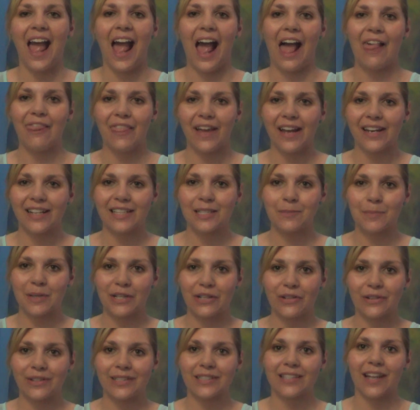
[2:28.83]
and that is
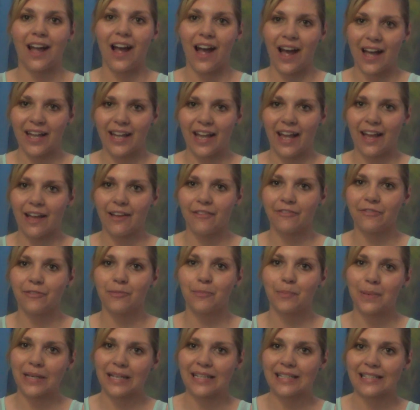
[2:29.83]
because I have
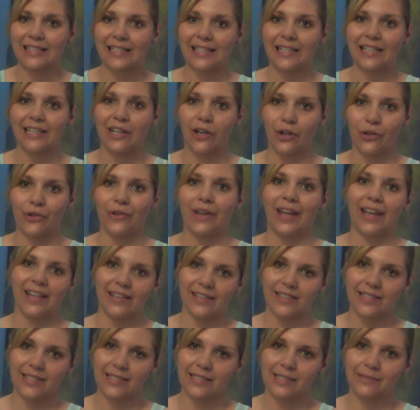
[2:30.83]

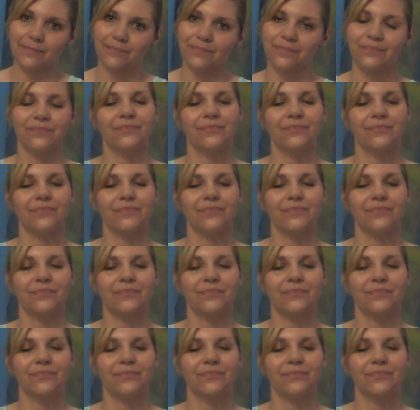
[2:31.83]
PCOS.